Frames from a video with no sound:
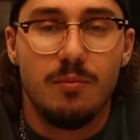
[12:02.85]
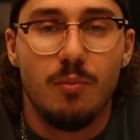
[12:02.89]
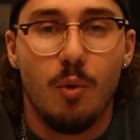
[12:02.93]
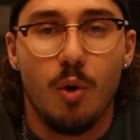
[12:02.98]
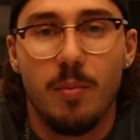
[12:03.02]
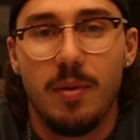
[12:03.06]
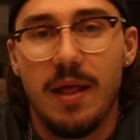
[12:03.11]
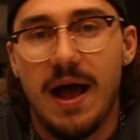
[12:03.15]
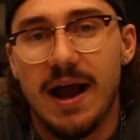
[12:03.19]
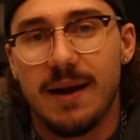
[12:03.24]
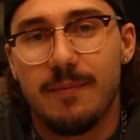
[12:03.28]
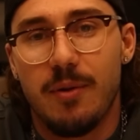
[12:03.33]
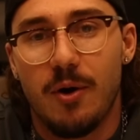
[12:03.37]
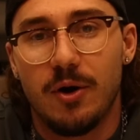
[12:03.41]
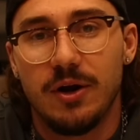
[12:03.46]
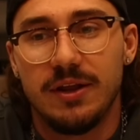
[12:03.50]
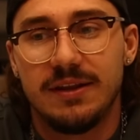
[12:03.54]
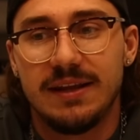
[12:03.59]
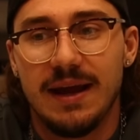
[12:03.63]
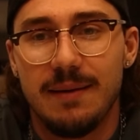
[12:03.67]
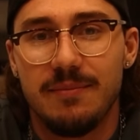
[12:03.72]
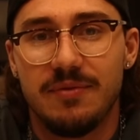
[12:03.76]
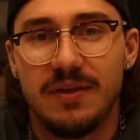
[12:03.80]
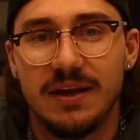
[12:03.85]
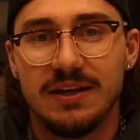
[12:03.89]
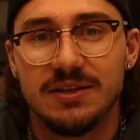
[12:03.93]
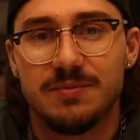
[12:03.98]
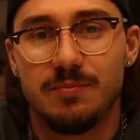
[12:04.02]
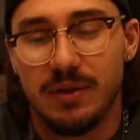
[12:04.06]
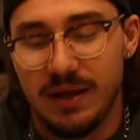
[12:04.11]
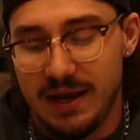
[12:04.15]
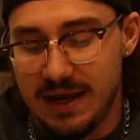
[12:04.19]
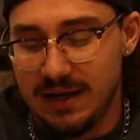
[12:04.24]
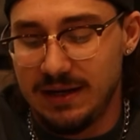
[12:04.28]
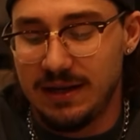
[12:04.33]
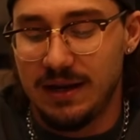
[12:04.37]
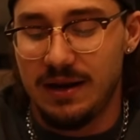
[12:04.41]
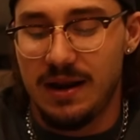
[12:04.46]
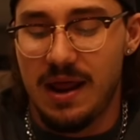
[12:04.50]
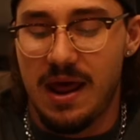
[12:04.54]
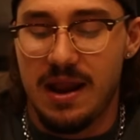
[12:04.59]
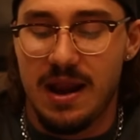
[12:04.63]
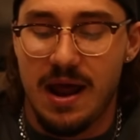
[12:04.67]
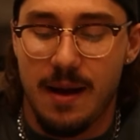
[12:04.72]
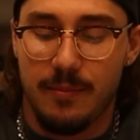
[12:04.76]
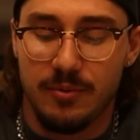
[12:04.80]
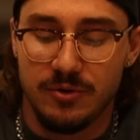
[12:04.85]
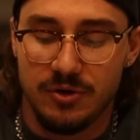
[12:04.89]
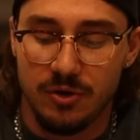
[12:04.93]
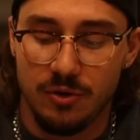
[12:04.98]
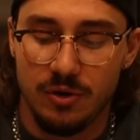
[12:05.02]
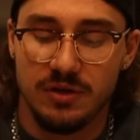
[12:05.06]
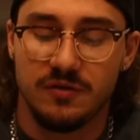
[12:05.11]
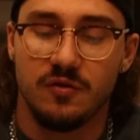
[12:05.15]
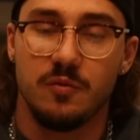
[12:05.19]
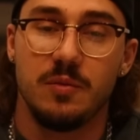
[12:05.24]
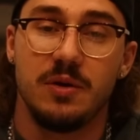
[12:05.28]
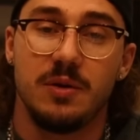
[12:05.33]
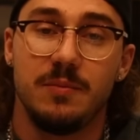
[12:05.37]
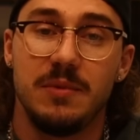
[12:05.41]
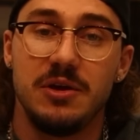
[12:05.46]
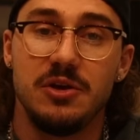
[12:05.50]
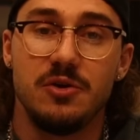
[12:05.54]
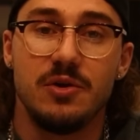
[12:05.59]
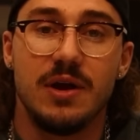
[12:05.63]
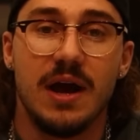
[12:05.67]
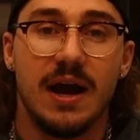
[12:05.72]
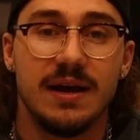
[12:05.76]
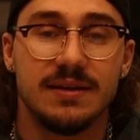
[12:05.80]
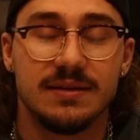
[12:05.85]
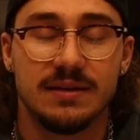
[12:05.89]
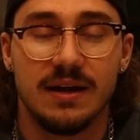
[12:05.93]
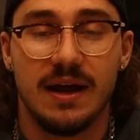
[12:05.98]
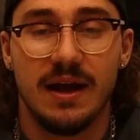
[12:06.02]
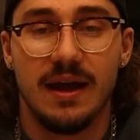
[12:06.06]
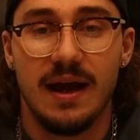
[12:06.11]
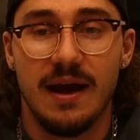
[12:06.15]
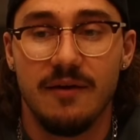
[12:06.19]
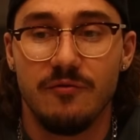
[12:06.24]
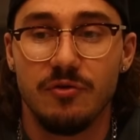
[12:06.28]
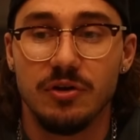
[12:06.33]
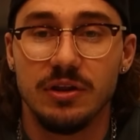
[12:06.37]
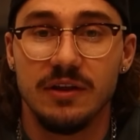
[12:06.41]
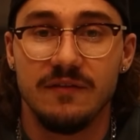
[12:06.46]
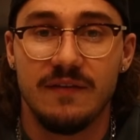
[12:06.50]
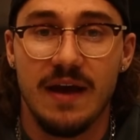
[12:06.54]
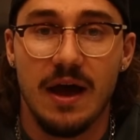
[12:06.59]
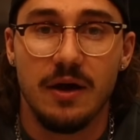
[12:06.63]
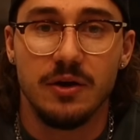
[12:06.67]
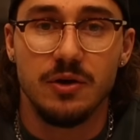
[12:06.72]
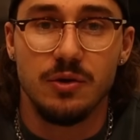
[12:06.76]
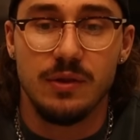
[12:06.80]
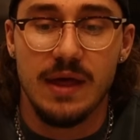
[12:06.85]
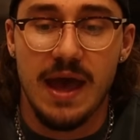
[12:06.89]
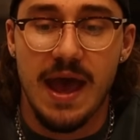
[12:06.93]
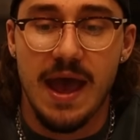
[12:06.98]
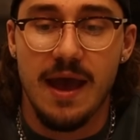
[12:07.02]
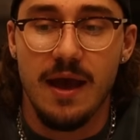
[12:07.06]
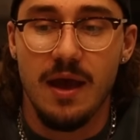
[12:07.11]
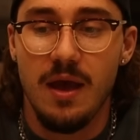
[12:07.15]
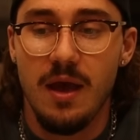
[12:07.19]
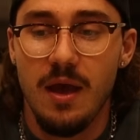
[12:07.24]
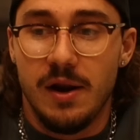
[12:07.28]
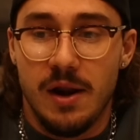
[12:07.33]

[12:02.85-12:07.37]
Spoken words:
more block party type things planned and opportunities for me to meet you guys, and I really value that.